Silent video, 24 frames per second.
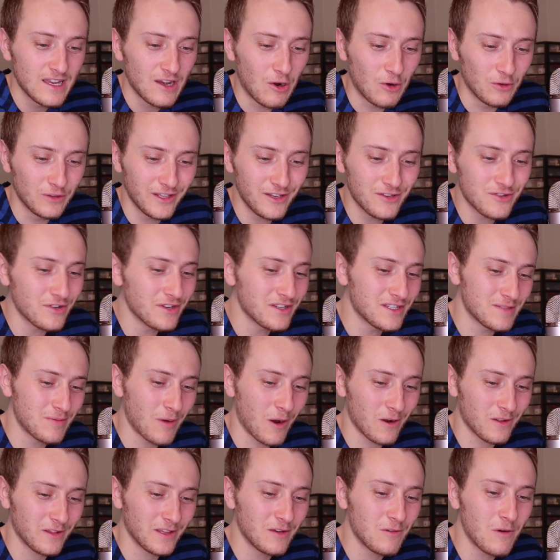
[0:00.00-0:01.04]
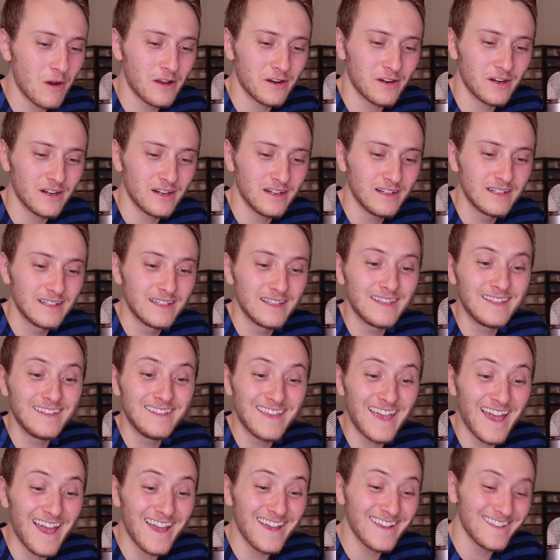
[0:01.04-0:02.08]
Only drink sparkling water.
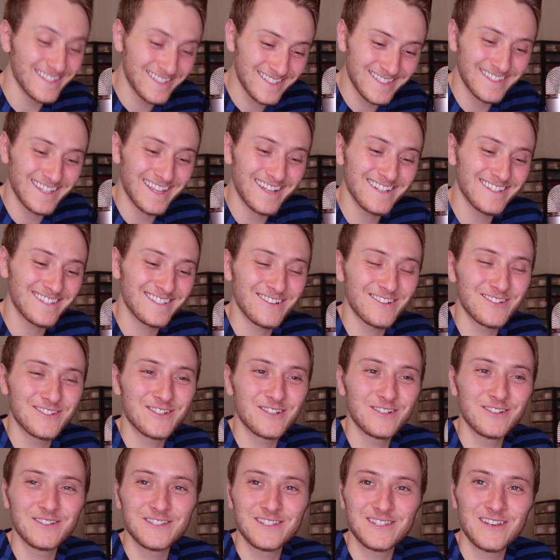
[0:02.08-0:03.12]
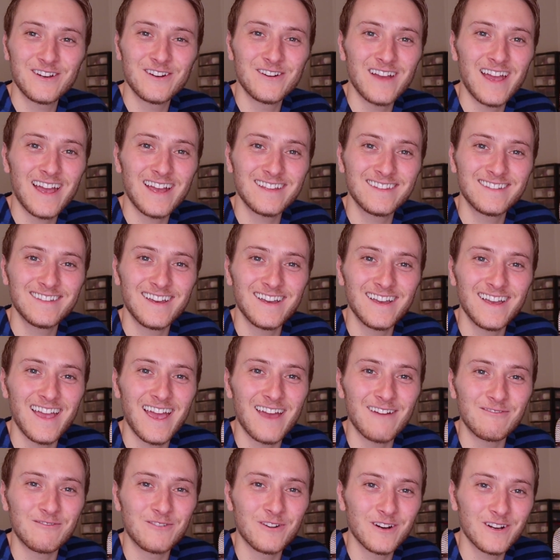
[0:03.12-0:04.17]
Yes, that is so true. So
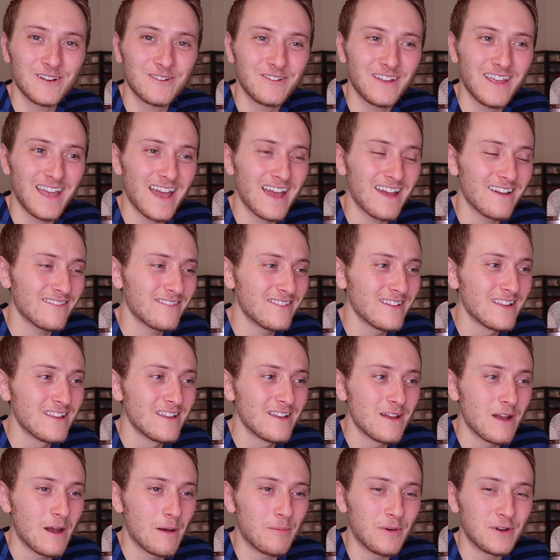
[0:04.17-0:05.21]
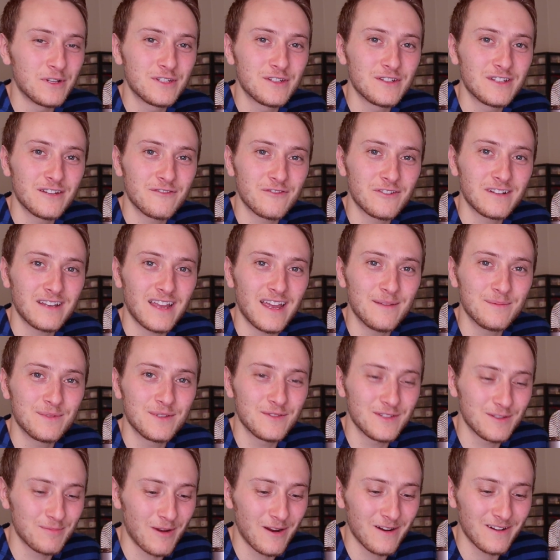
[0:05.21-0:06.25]
at work, we have a bunch of different types
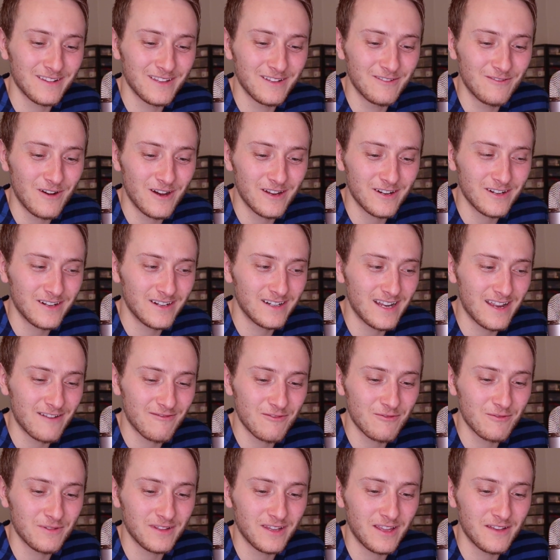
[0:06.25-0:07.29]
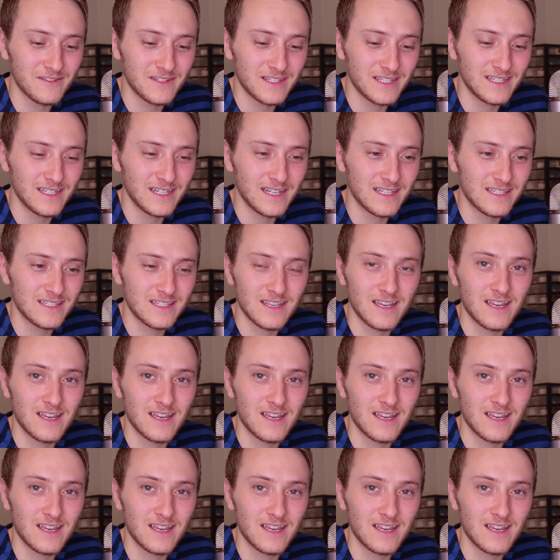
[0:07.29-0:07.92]
of sparkling water and everyone loves it. It's